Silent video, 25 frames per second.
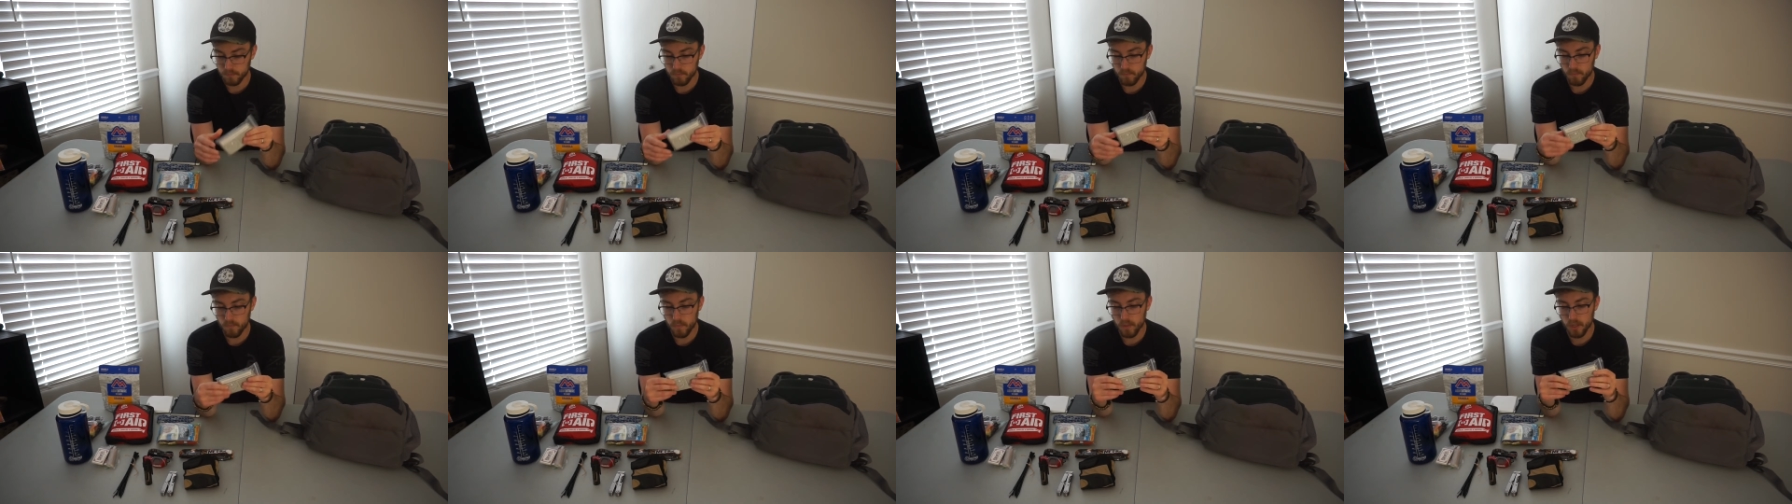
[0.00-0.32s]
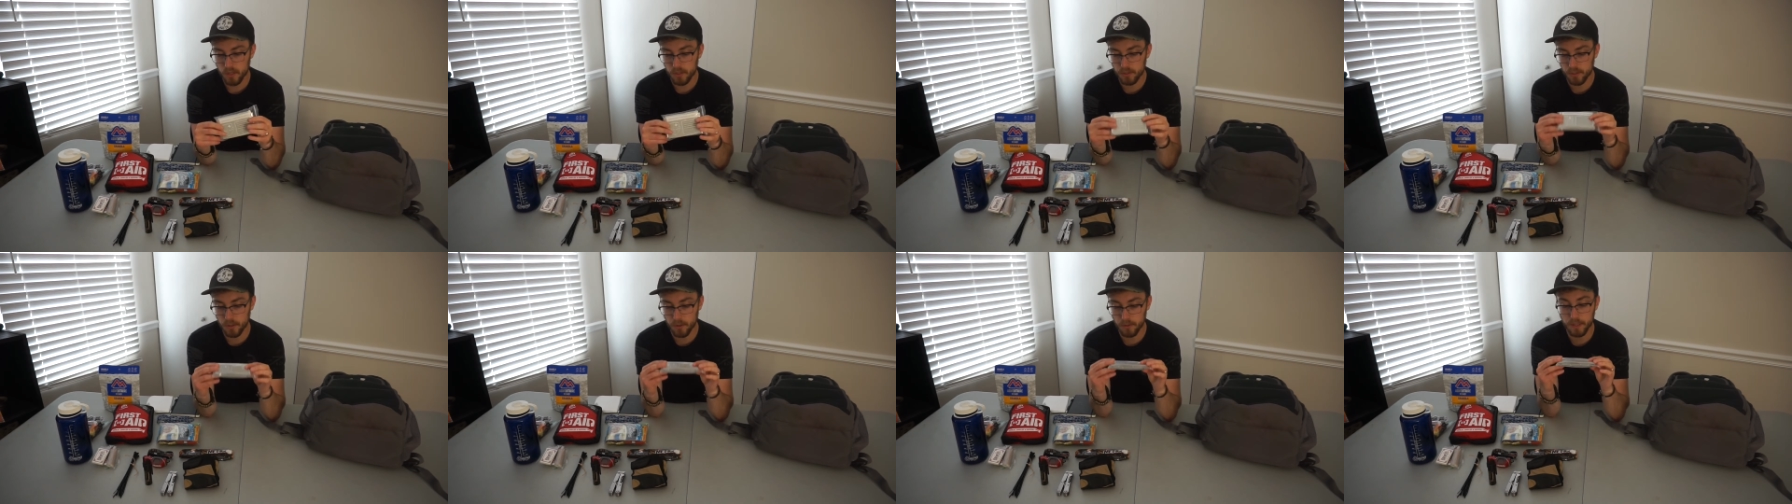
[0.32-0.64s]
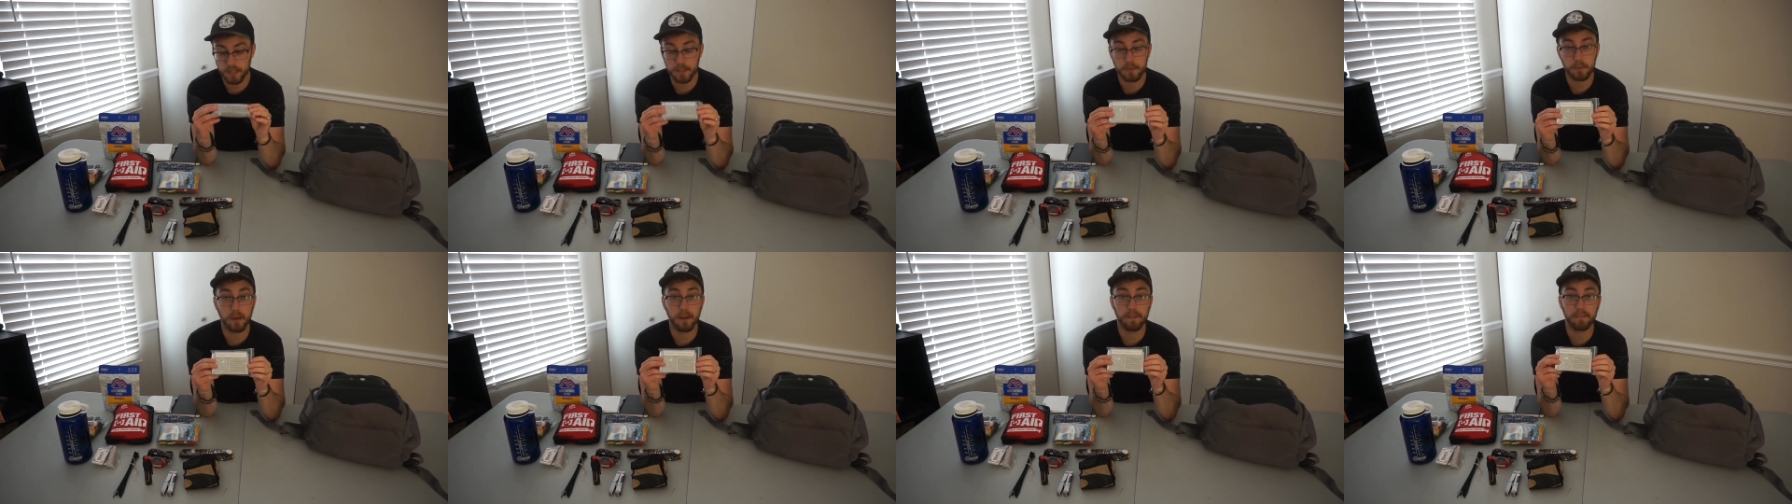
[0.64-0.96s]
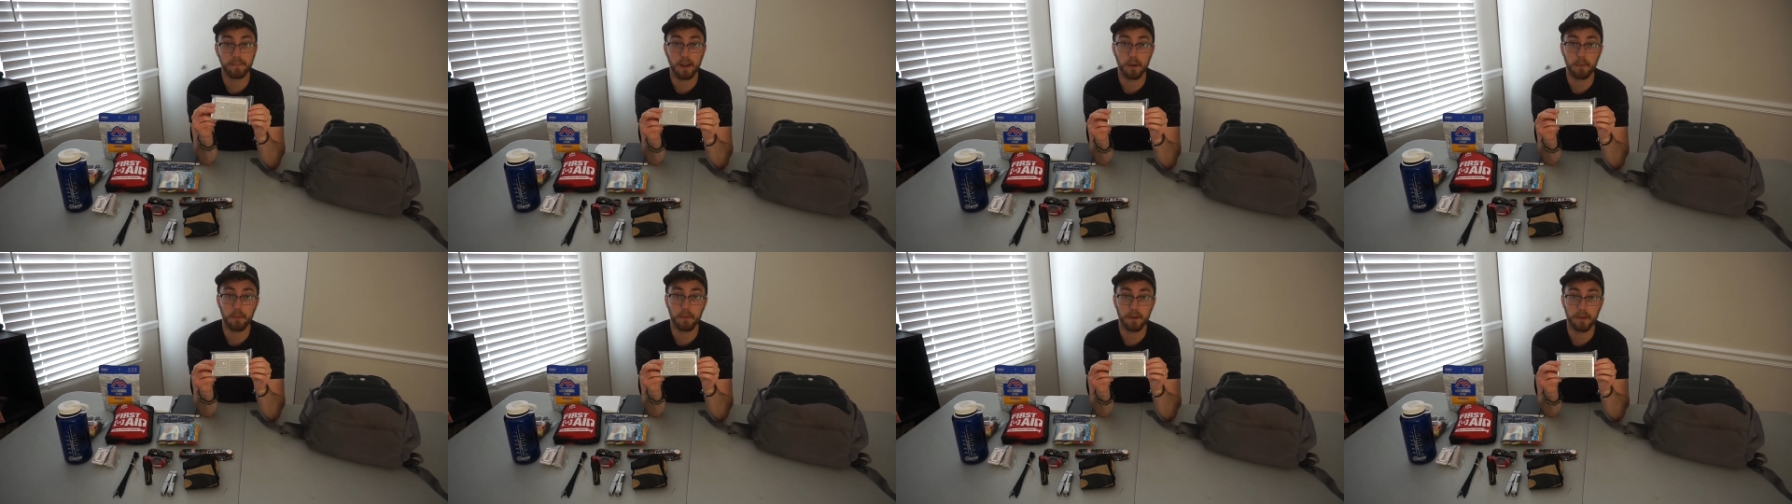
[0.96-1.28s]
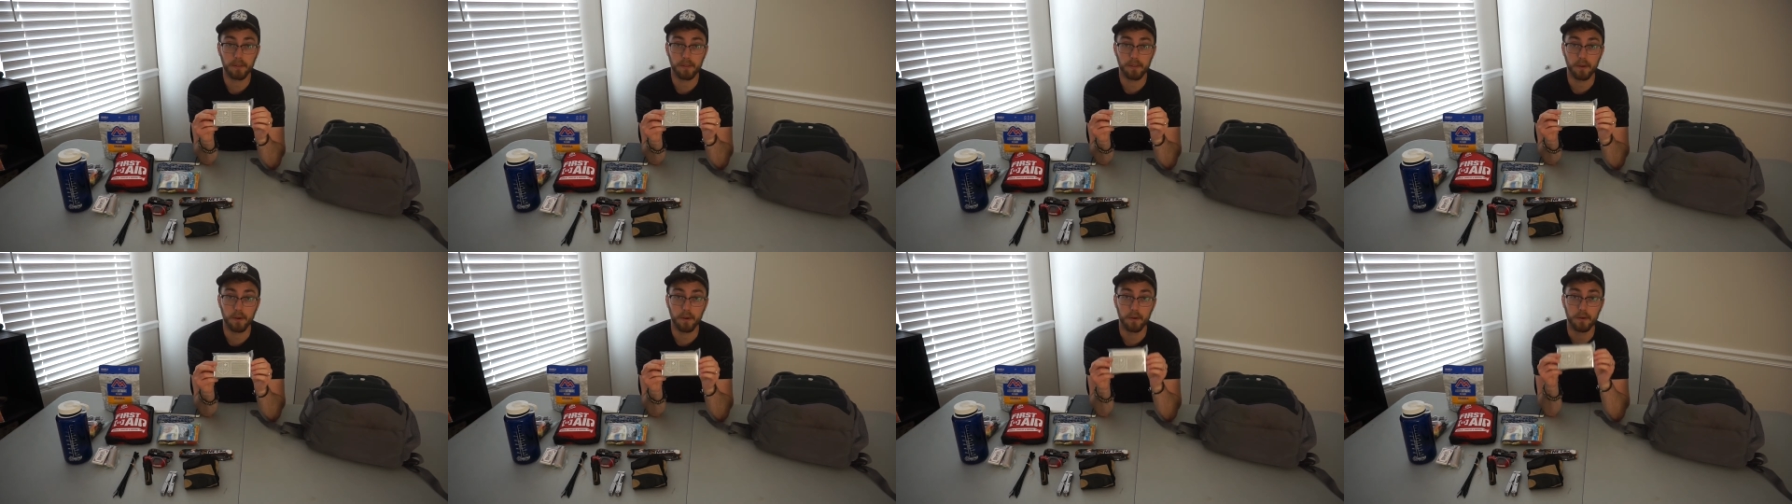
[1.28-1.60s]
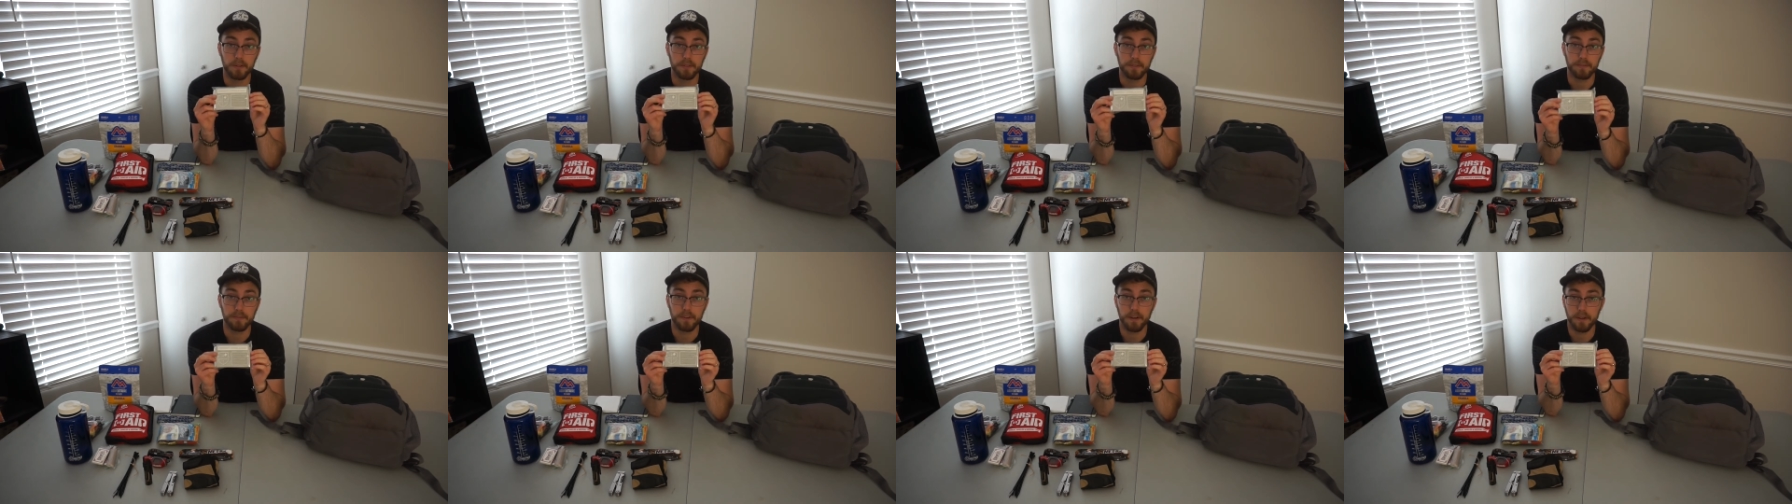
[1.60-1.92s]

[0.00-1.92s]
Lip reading: So that's why I've got one of those.